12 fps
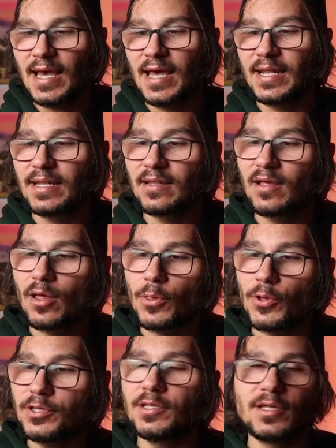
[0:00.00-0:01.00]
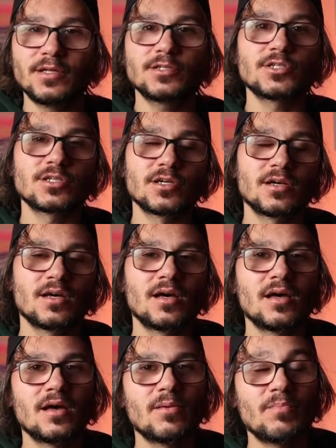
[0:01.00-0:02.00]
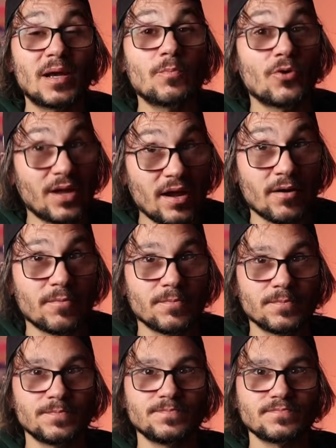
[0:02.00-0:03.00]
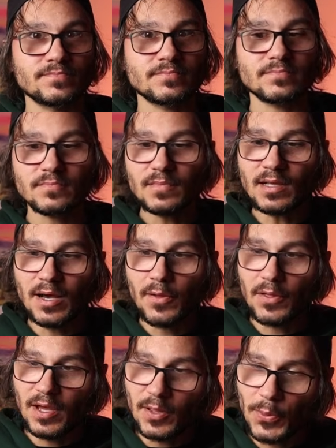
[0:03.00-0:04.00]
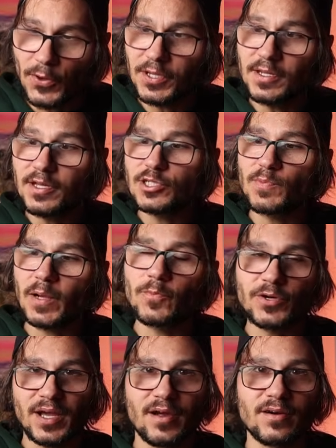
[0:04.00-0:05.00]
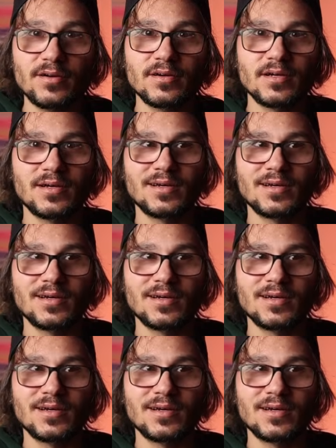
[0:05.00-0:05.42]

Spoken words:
a 13 inch MacBook Air. A 13 inch MacBook Air